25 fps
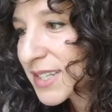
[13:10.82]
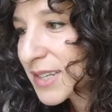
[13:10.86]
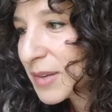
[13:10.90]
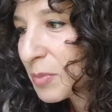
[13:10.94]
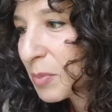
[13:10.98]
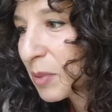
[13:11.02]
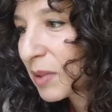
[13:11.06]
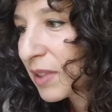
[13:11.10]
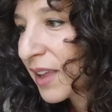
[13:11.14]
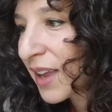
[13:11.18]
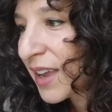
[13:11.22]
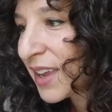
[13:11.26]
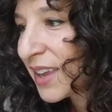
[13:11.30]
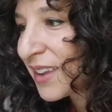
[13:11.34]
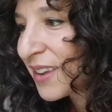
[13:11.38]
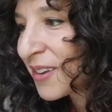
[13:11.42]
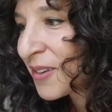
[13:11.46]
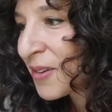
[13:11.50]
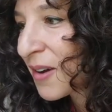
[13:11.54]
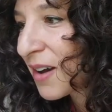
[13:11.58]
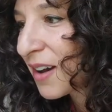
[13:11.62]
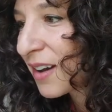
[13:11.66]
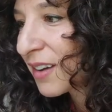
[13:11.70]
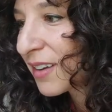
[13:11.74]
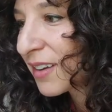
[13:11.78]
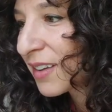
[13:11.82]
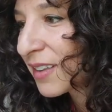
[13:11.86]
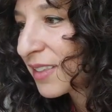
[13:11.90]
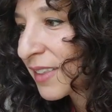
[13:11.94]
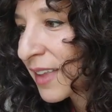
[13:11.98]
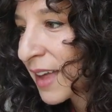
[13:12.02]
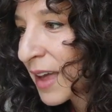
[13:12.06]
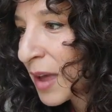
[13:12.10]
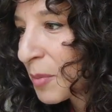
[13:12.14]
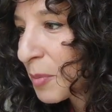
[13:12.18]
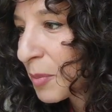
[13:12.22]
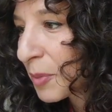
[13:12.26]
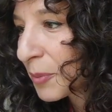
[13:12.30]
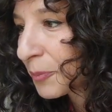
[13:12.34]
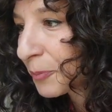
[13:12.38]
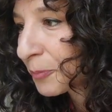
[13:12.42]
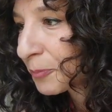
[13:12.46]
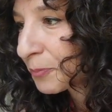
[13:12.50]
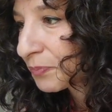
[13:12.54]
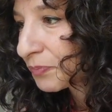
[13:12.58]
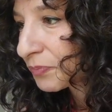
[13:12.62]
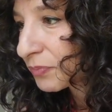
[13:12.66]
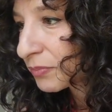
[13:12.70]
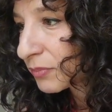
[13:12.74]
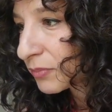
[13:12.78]
to play you a clip
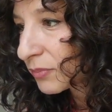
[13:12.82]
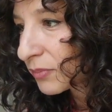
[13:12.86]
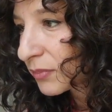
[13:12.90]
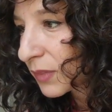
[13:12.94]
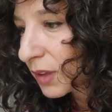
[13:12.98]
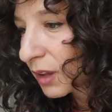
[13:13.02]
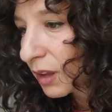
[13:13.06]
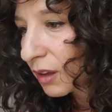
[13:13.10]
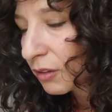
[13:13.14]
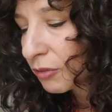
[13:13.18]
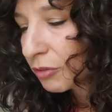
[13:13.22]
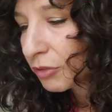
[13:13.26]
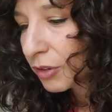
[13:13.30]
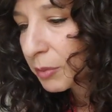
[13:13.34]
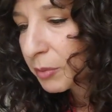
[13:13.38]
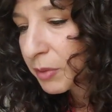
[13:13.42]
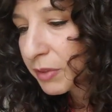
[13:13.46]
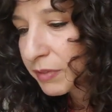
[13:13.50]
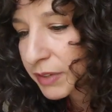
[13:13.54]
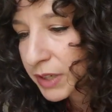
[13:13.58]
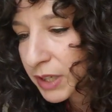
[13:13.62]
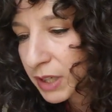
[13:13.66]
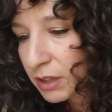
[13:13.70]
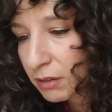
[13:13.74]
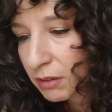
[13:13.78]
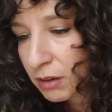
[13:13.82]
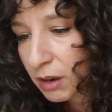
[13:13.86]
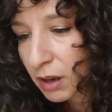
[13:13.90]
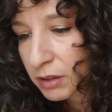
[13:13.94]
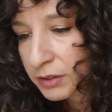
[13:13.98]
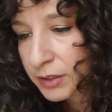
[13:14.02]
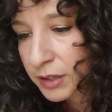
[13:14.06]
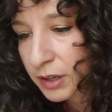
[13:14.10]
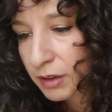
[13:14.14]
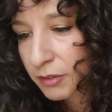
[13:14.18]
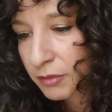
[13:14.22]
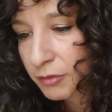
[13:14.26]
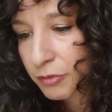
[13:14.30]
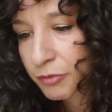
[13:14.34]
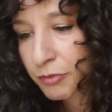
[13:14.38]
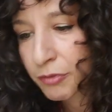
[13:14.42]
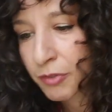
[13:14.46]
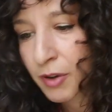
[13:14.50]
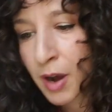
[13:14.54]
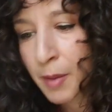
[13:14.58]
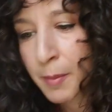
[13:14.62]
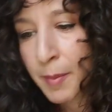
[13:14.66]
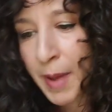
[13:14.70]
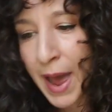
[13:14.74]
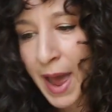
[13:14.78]
from a video called
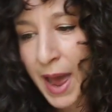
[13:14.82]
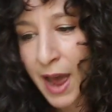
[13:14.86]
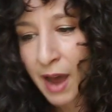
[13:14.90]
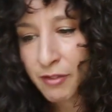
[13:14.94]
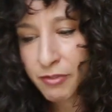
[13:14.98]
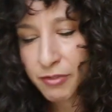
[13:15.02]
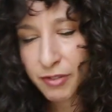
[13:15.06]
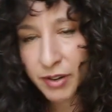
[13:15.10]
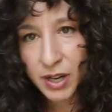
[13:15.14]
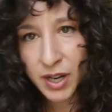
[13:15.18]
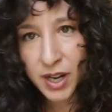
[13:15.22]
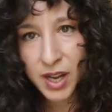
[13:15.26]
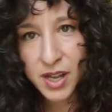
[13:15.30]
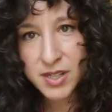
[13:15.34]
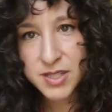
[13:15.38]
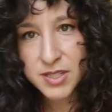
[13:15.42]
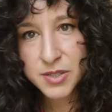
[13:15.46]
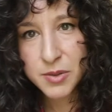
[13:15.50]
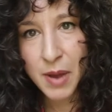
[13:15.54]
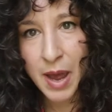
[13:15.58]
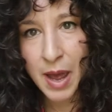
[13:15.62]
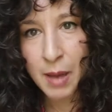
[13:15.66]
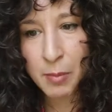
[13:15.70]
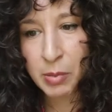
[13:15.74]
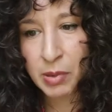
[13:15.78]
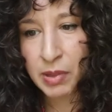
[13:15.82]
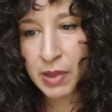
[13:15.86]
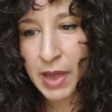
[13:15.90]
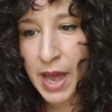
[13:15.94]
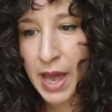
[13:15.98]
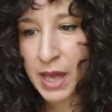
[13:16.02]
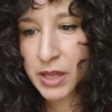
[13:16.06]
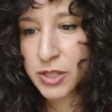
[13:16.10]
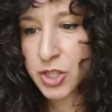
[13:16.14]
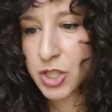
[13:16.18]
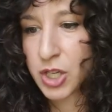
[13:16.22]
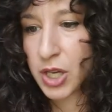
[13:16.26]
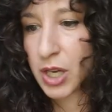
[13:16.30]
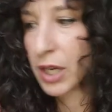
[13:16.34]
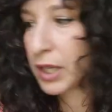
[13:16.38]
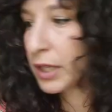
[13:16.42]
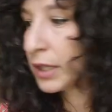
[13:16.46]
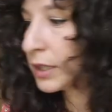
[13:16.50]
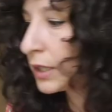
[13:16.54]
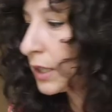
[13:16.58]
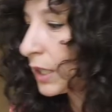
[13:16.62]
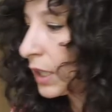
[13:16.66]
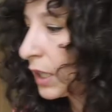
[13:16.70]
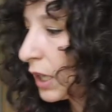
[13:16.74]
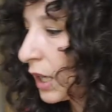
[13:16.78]
From Africa to
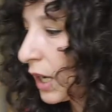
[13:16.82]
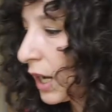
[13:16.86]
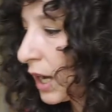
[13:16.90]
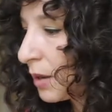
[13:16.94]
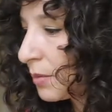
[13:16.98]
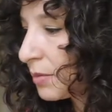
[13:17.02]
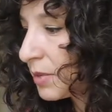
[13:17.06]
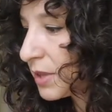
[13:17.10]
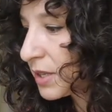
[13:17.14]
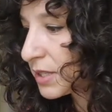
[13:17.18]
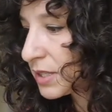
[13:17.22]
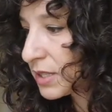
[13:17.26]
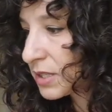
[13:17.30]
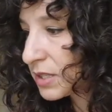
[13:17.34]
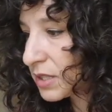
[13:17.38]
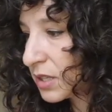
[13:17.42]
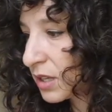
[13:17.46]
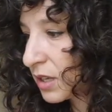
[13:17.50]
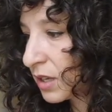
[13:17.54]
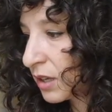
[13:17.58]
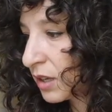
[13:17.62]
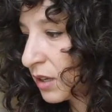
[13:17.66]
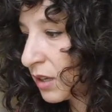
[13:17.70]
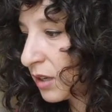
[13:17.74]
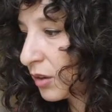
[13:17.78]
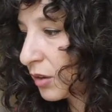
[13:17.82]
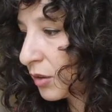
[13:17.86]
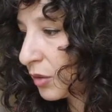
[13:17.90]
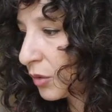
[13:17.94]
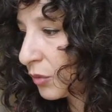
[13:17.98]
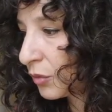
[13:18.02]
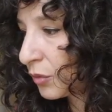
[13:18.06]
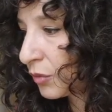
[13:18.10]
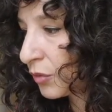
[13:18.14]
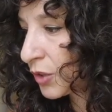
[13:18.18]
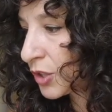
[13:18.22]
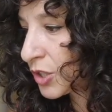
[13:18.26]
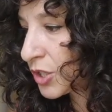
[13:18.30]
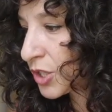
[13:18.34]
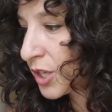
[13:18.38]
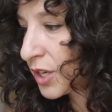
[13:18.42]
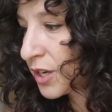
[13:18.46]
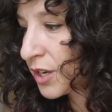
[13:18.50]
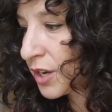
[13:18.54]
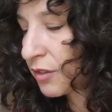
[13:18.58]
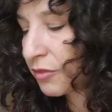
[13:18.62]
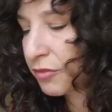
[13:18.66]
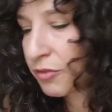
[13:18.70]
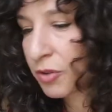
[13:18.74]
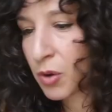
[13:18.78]
Appalachia. Um, this is the
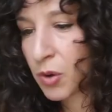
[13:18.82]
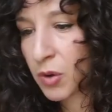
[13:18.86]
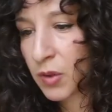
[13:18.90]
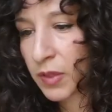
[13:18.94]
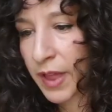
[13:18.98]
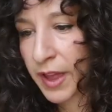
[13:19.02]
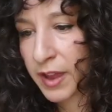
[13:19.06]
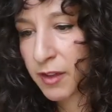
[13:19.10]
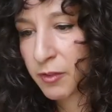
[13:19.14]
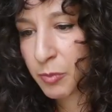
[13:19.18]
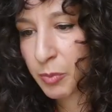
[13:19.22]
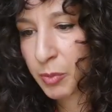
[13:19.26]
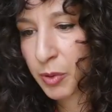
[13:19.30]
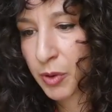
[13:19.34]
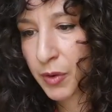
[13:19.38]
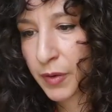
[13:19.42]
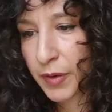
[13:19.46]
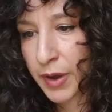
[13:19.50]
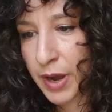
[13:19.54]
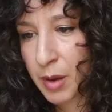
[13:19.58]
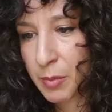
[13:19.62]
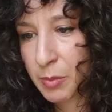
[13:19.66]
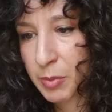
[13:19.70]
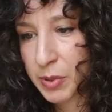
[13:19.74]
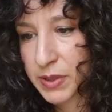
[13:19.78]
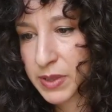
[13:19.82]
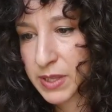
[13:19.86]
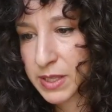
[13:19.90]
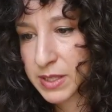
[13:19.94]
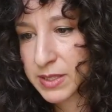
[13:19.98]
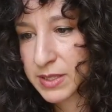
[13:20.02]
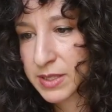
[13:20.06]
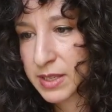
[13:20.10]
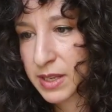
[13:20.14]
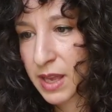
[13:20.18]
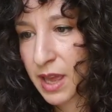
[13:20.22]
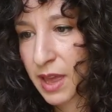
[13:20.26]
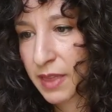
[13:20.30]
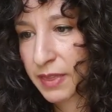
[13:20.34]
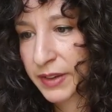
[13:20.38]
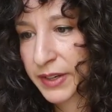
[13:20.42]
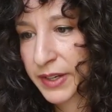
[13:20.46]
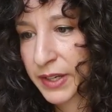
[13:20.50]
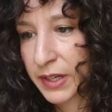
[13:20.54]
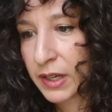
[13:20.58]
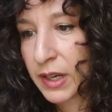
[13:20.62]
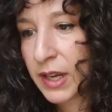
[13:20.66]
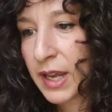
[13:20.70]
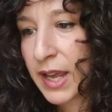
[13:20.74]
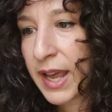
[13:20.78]
Virginia Folk Life Program put this
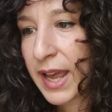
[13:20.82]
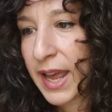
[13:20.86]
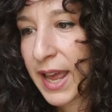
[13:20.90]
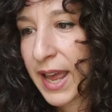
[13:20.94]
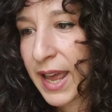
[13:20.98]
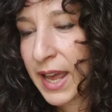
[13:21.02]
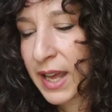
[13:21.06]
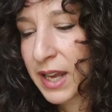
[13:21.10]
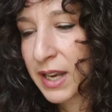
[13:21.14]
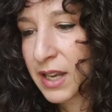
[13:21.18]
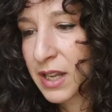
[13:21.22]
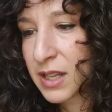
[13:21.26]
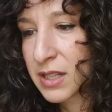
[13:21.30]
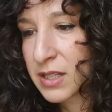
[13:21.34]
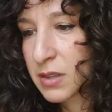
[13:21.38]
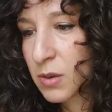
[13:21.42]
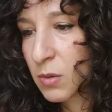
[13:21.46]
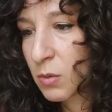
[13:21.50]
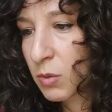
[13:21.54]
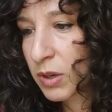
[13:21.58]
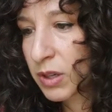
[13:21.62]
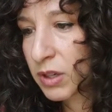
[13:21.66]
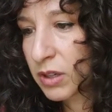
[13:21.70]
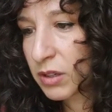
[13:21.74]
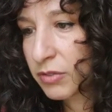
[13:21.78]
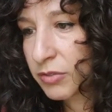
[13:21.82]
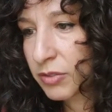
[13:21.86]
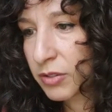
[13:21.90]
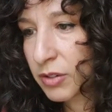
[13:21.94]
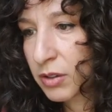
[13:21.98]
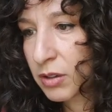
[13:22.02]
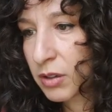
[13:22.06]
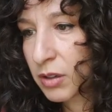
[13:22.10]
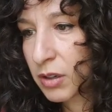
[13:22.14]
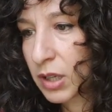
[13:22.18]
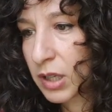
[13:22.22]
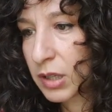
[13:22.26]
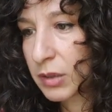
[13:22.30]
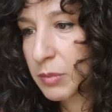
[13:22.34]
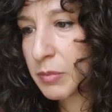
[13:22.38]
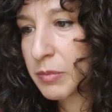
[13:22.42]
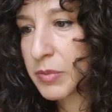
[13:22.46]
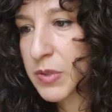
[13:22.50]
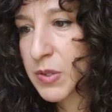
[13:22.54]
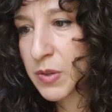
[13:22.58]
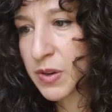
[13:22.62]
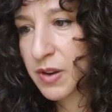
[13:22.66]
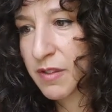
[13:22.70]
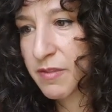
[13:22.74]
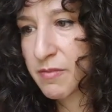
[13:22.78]
together, and it's a wonderful
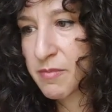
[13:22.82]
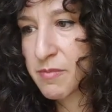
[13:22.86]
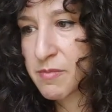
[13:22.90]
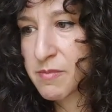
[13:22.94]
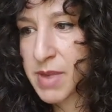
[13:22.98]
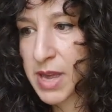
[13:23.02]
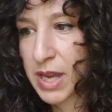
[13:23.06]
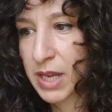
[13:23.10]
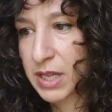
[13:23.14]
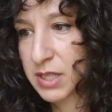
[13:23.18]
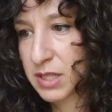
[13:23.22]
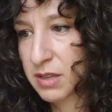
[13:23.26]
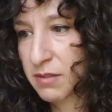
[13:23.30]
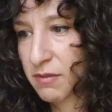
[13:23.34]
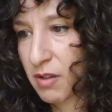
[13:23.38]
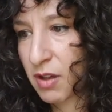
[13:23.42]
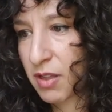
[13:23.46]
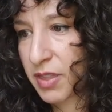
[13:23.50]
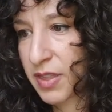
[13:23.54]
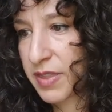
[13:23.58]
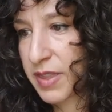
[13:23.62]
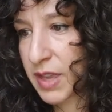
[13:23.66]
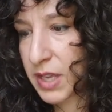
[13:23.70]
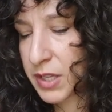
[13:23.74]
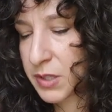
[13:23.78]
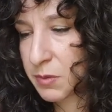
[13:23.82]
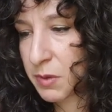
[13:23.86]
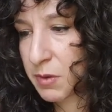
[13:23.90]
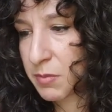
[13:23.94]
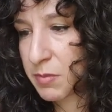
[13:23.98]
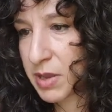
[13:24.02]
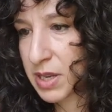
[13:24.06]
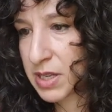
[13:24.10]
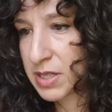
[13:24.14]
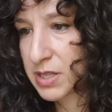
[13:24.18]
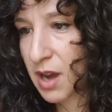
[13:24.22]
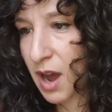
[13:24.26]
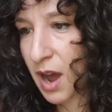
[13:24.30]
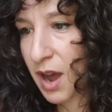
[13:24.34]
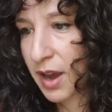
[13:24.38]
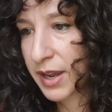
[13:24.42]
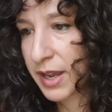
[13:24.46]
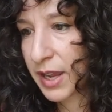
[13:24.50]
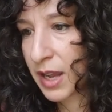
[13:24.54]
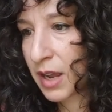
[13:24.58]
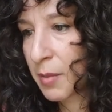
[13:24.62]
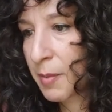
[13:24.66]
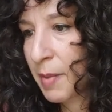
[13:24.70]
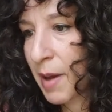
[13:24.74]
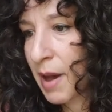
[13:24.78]
sort of mix of all the things we've been
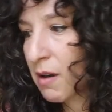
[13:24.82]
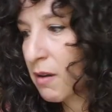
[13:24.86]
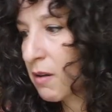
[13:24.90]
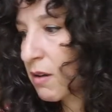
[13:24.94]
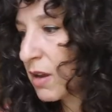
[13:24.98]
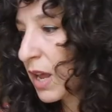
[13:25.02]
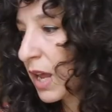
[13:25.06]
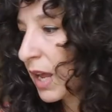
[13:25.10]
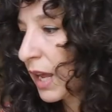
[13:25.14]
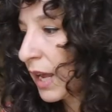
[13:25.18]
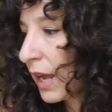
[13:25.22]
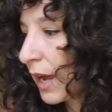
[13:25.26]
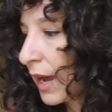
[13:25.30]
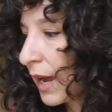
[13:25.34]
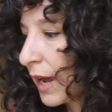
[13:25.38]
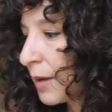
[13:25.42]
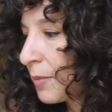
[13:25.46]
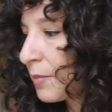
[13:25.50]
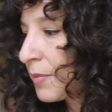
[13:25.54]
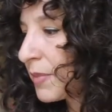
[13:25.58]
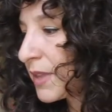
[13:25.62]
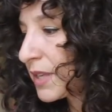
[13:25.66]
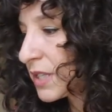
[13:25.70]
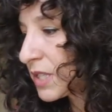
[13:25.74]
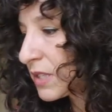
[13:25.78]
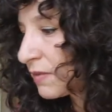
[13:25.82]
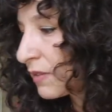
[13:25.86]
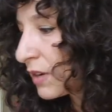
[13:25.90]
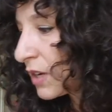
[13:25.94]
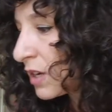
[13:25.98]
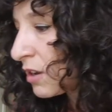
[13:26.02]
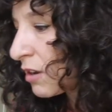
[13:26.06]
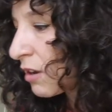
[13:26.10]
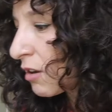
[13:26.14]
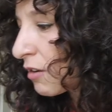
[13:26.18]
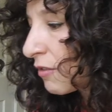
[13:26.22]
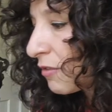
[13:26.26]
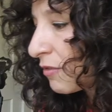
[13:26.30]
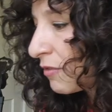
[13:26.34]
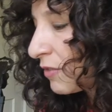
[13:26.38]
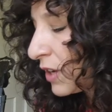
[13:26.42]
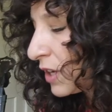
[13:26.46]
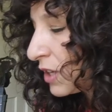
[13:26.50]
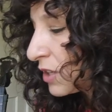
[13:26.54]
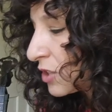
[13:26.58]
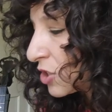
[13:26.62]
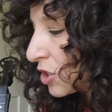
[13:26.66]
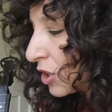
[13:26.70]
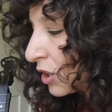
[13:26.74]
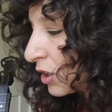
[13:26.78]
talking about. Um, this video
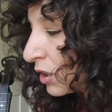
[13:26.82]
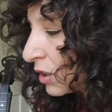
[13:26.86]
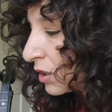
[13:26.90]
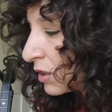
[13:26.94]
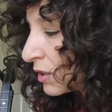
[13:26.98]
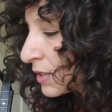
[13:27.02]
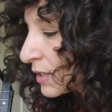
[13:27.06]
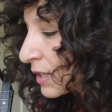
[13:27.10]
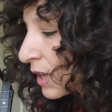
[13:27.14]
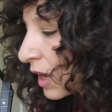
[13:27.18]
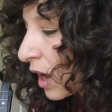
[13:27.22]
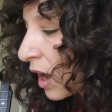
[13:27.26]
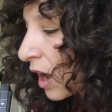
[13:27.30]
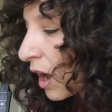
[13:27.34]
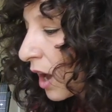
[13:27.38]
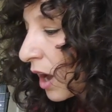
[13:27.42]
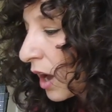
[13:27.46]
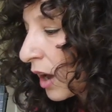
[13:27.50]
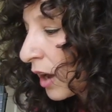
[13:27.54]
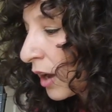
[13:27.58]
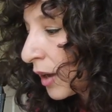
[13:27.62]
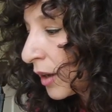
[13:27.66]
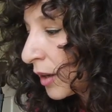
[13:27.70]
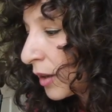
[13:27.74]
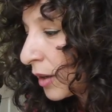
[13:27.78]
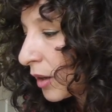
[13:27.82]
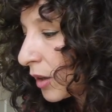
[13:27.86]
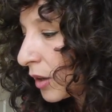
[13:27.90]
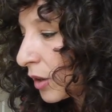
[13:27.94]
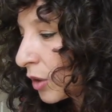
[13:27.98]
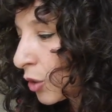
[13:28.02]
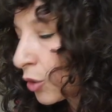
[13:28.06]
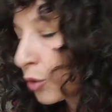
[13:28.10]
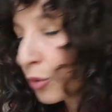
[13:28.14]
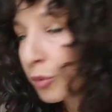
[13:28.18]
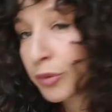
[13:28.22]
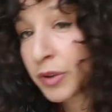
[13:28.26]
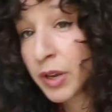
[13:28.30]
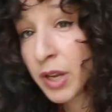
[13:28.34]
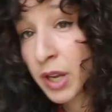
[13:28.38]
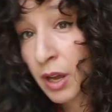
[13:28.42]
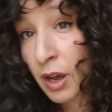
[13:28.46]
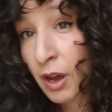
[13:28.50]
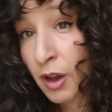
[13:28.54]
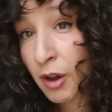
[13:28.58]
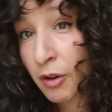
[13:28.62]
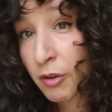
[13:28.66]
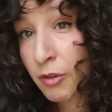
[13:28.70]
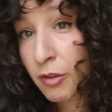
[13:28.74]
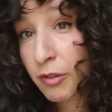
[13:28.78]
features a uh,
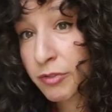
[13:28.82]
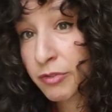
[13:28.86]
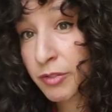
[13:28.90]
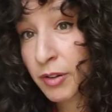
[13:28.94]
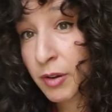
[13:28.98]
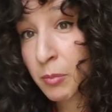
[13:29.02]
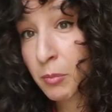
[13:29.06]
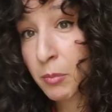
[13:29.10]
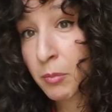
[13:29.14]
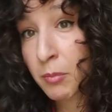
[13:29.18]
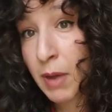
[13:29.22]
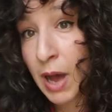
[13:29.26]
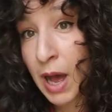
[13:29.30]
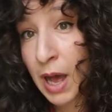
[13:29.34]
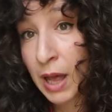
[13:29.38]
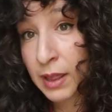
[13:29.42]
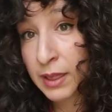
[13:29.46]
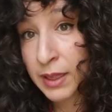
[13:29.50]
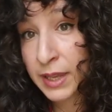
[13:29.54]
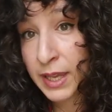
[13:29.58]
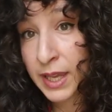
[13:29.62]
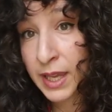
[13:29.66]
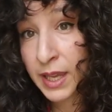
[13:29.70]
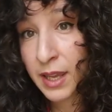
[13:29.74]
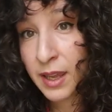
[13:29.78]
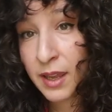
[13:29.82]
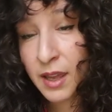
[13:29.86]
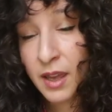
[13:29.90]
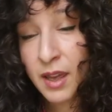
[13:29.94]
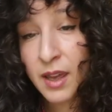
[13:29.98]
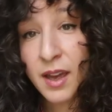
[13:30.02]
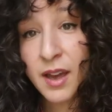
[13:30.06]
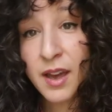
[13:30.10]
griot from Mali.